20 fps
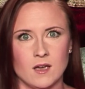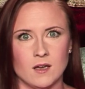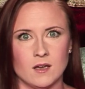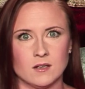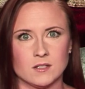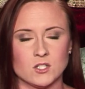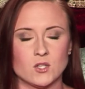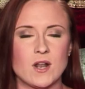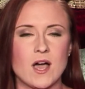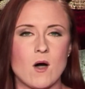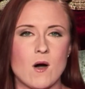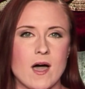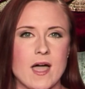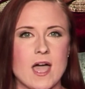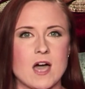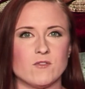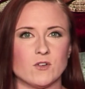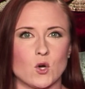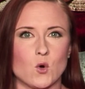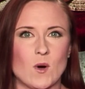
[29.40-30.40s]
So now I
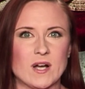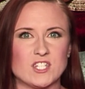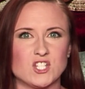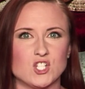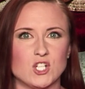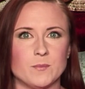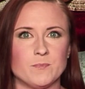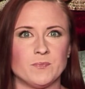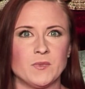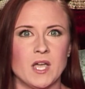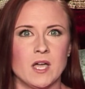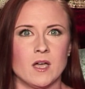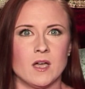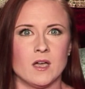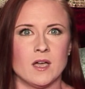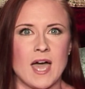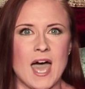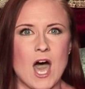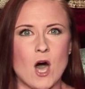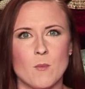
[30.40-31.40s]
have a question.
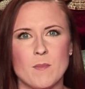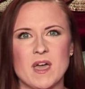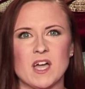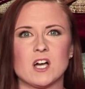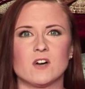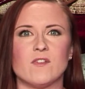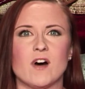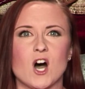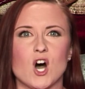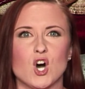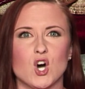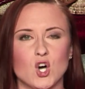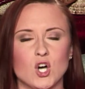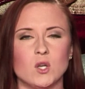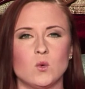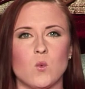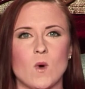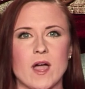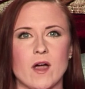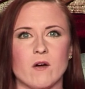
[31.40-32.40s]
How big of a
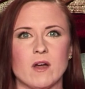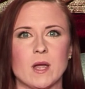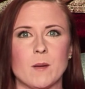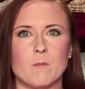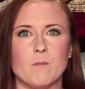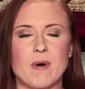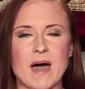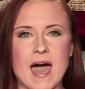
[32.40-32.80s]
hood-wearing,